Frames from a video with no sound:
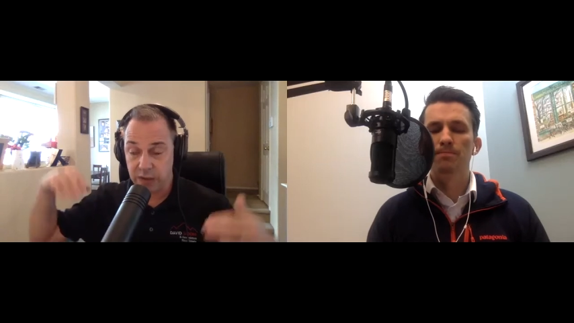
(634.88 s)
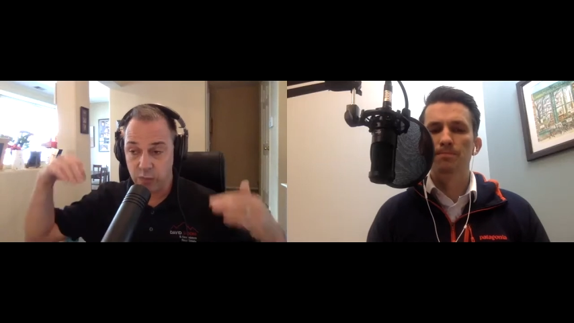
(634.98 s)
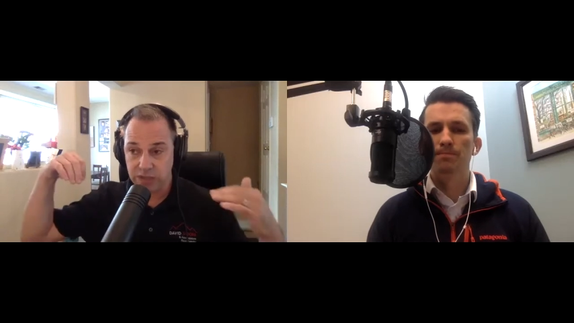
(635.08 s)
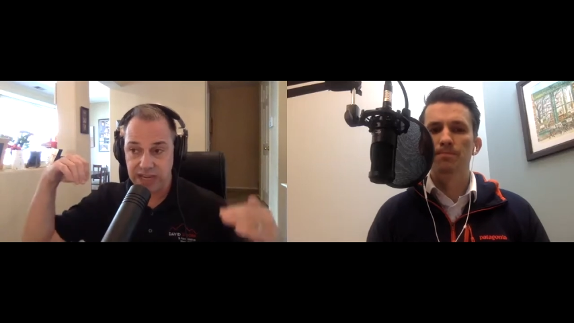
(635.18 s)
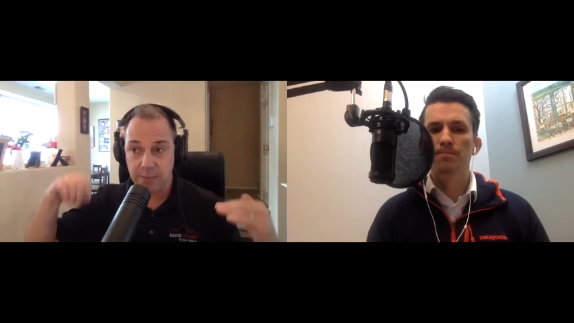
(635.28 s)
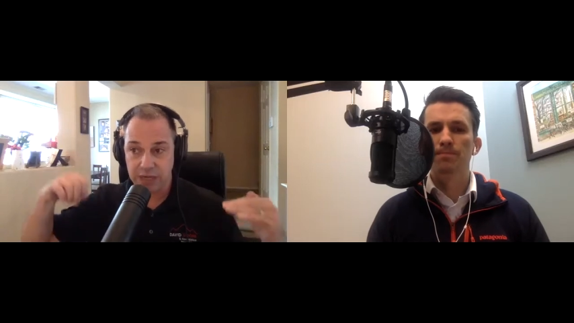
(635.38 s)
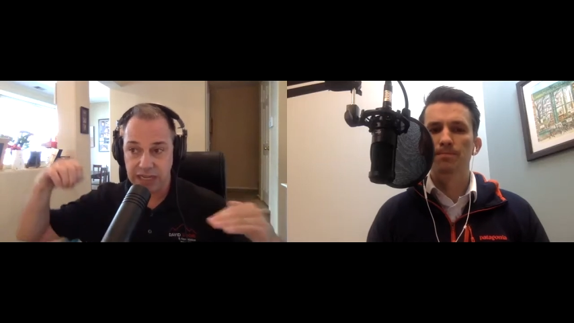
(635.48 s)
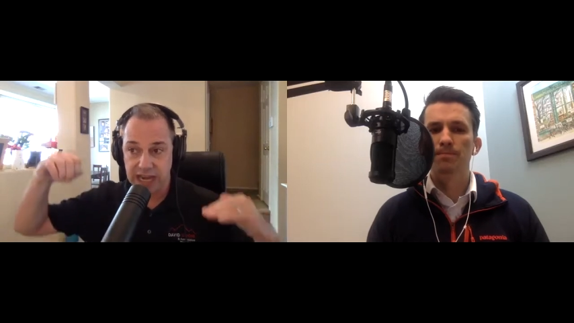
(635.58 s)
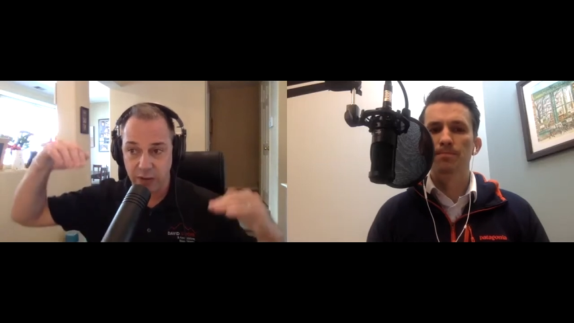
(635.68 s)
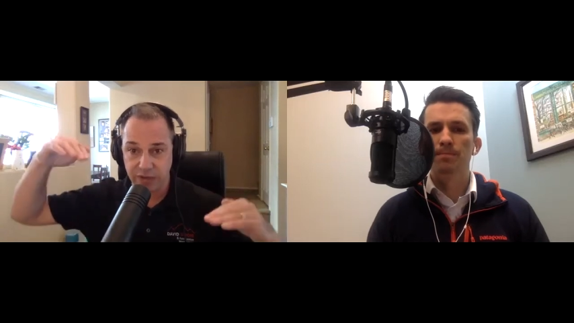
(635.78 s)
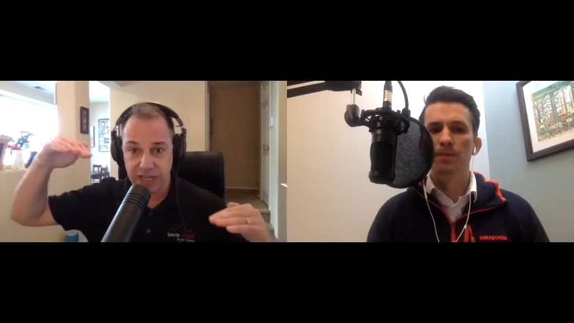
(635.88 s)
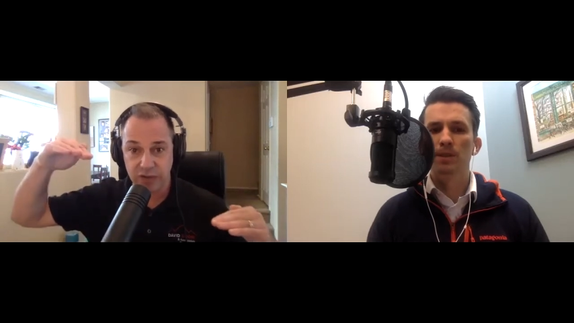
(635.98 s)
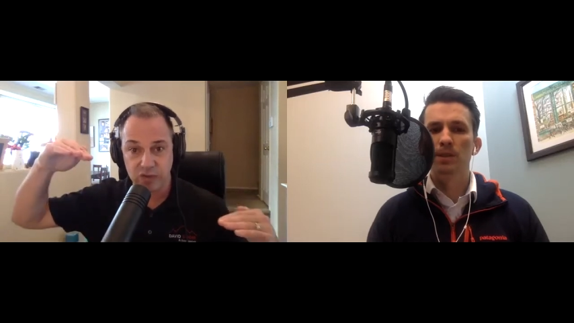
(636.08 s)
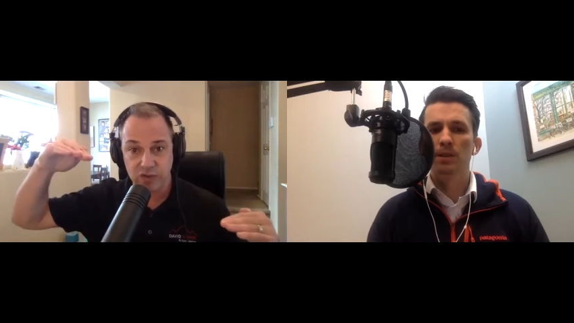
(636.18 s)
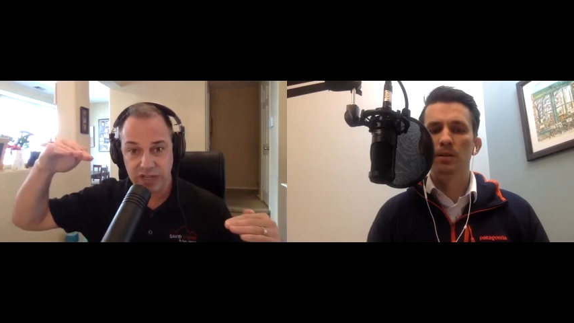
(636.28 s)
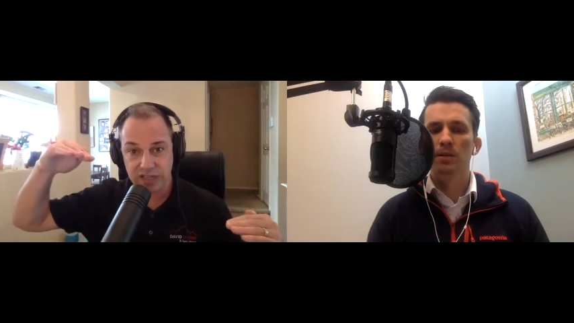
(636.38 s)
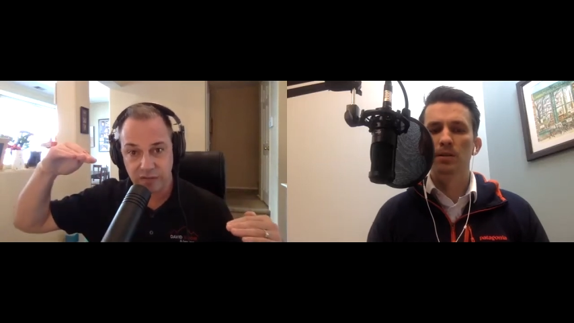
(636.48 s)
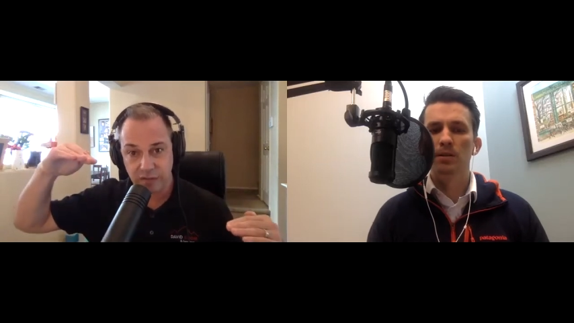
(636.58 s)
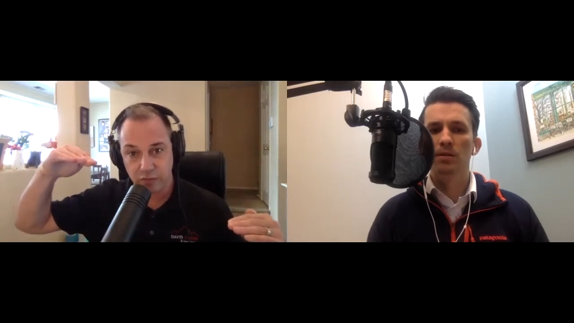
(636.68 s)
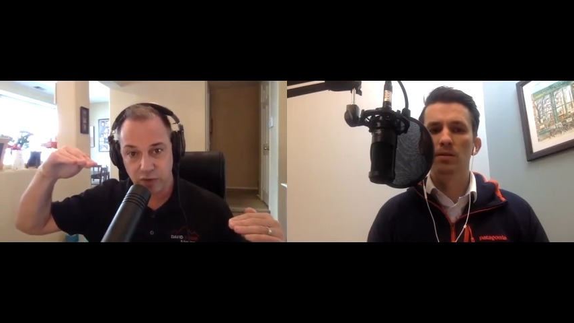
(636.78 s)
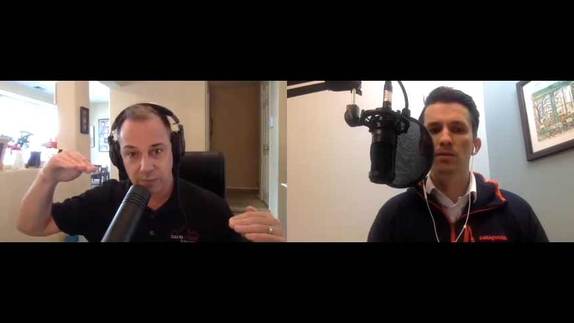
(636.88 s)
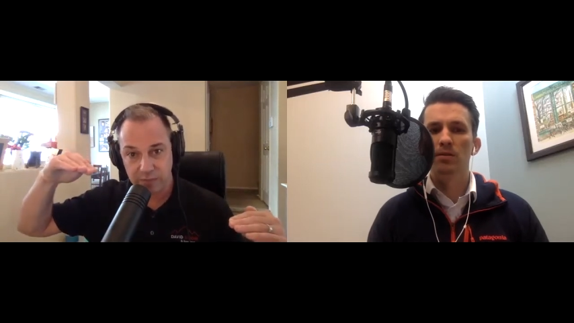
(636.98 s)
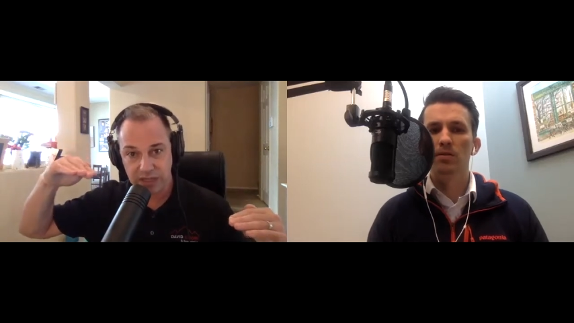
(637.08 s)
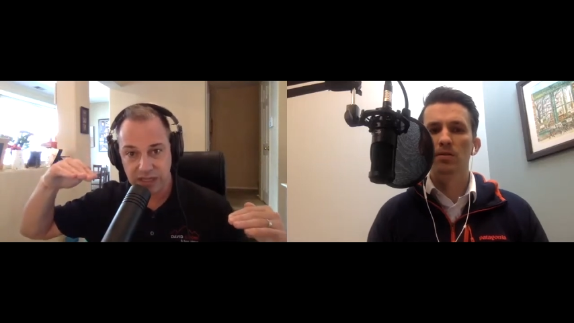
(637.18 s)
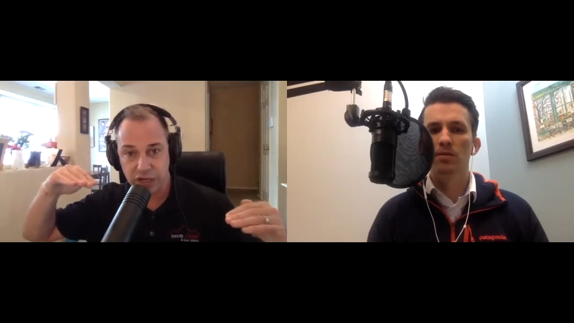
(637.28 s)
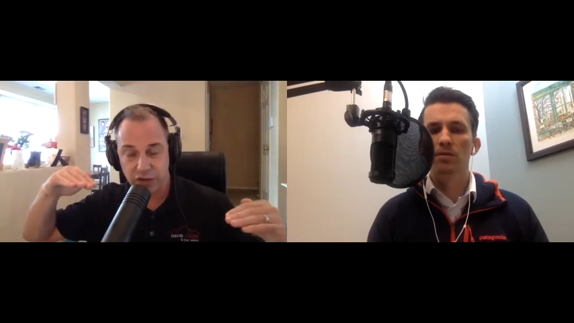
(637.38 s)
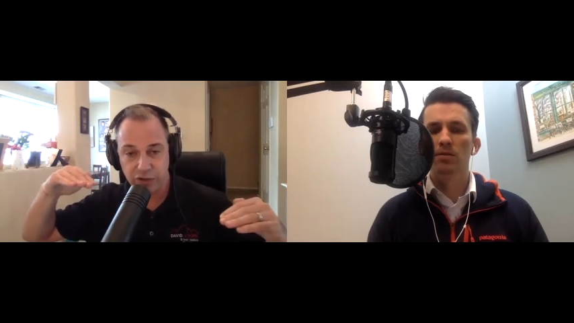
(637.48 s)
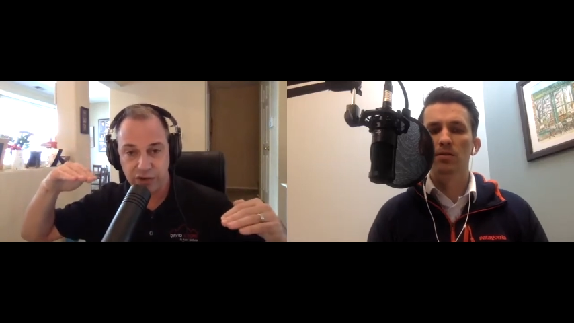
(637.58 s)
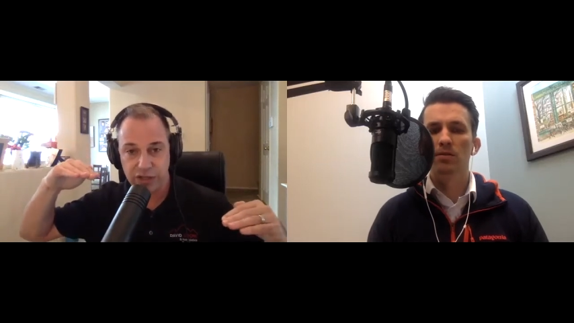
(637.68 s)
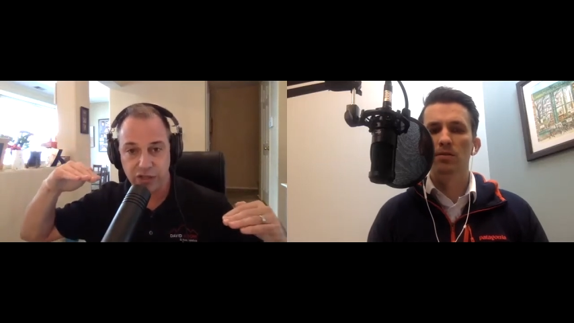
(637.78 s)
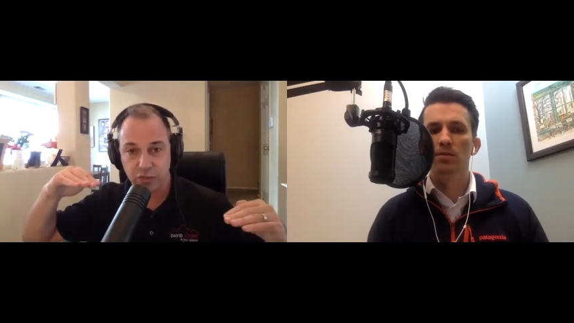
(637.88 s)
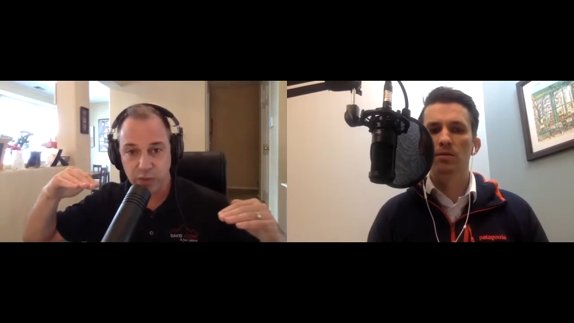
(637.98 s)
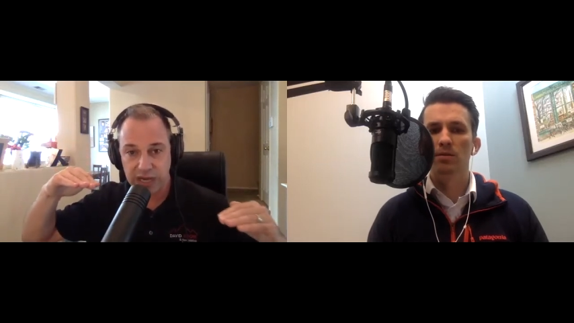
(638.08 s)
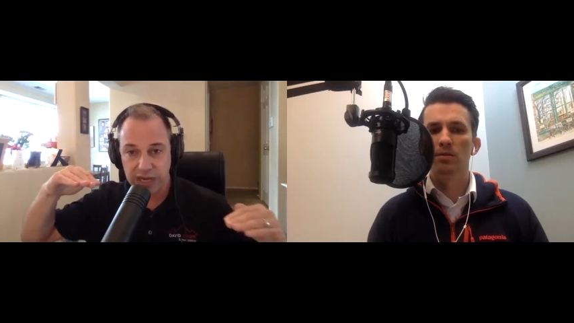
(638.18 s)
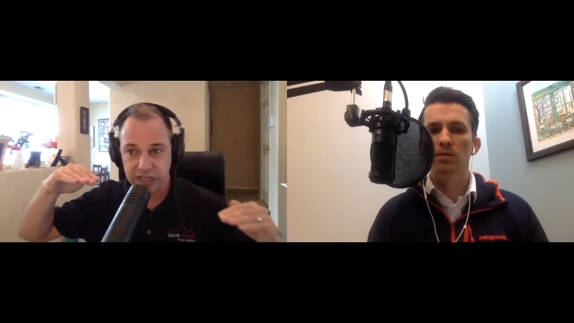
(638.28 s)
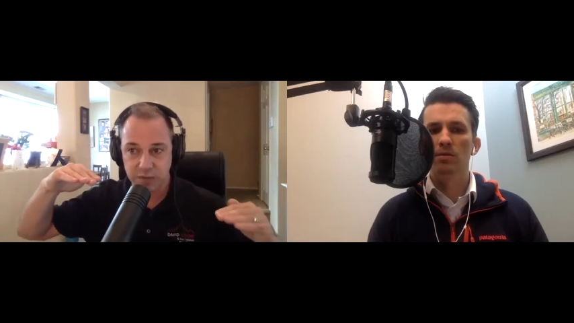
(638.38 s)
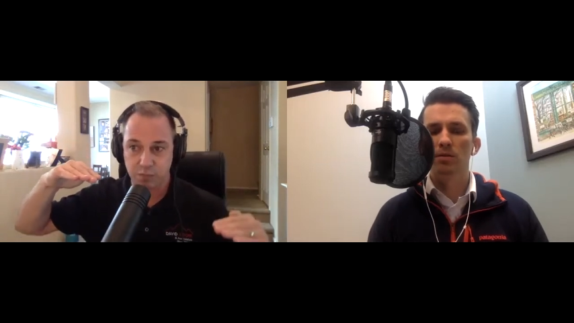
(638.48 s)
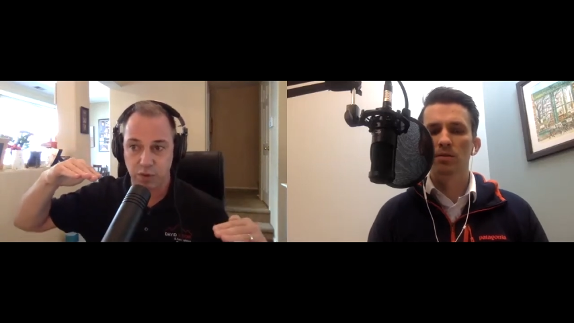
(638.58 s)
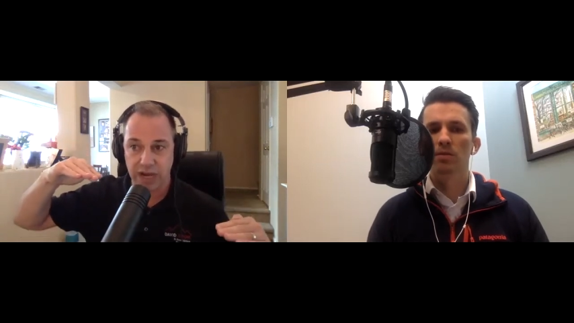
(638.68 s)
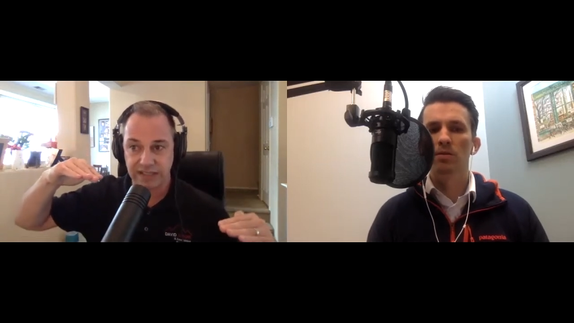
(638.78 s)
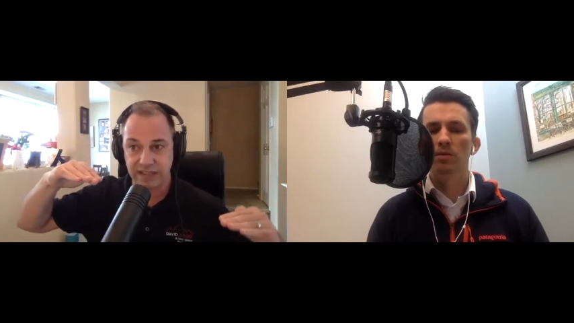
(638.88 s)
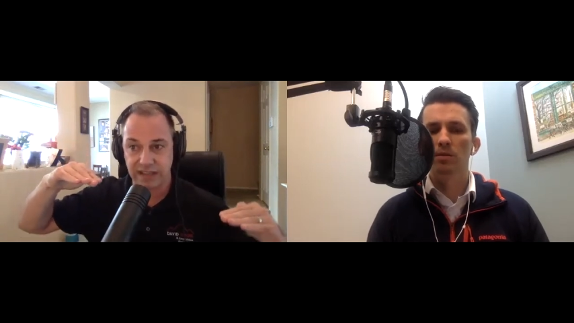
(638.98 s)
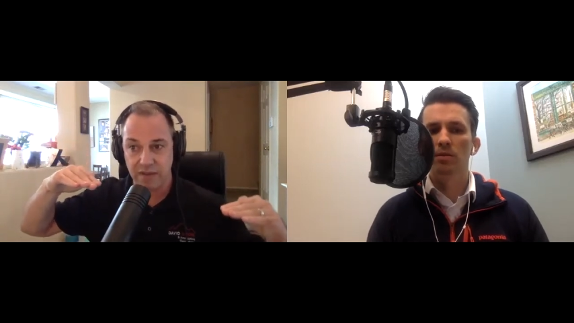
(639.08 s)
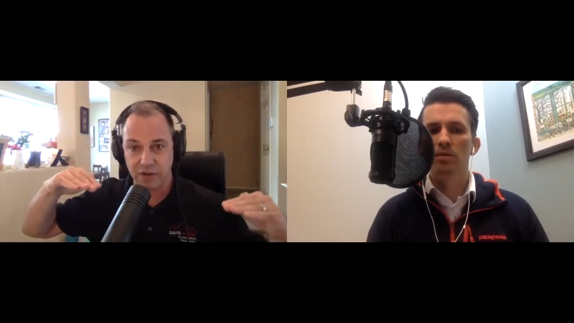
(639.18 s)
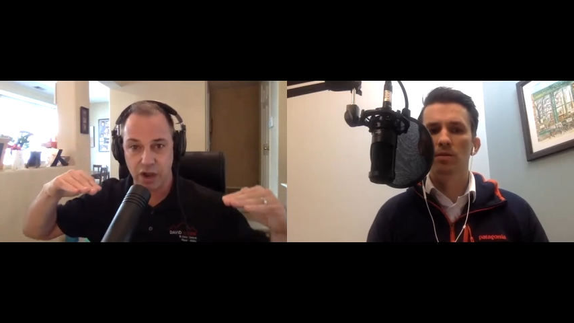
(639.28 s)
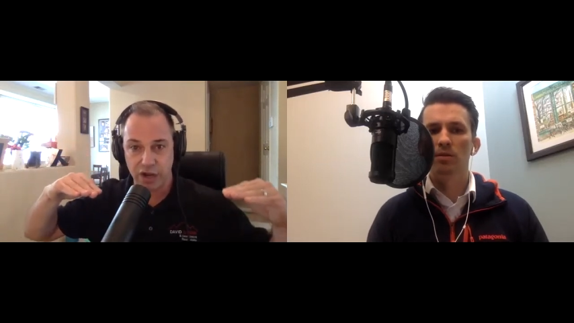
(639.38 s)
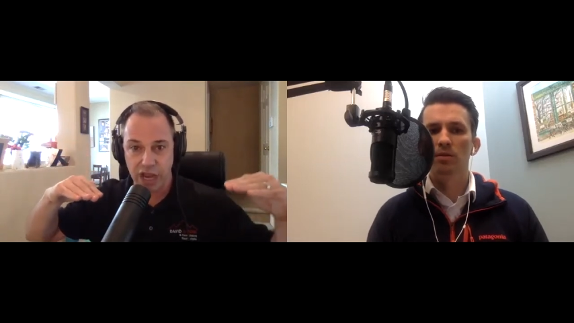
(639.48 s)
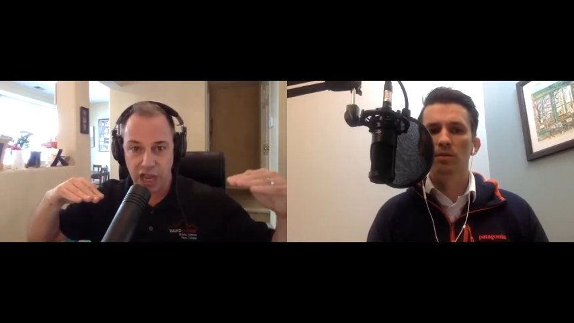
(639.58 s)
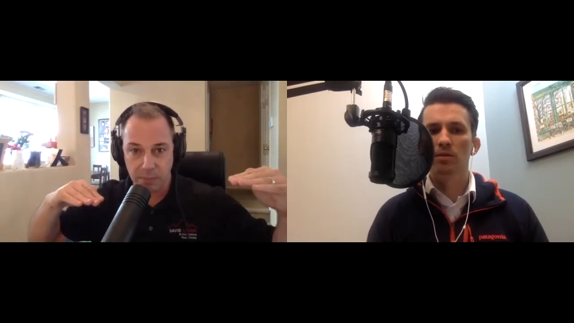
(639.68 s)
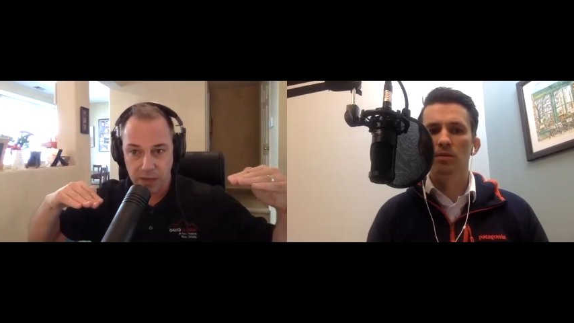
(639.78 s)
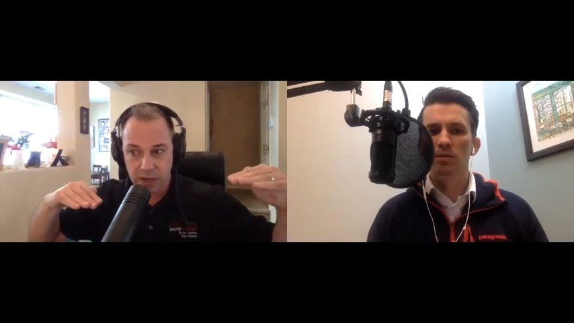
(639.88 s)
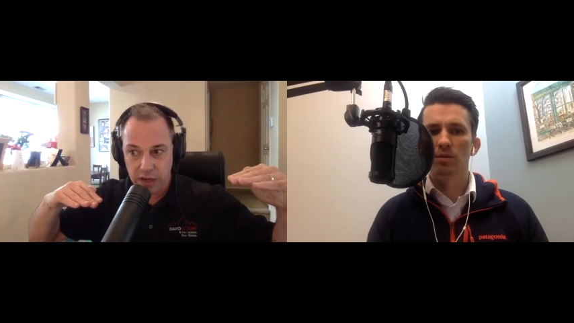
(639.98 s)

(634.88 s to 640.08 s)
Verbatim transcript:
Speaker 1: what's happening now is interest rates have dropped, they're in the 3s, prices have gone up.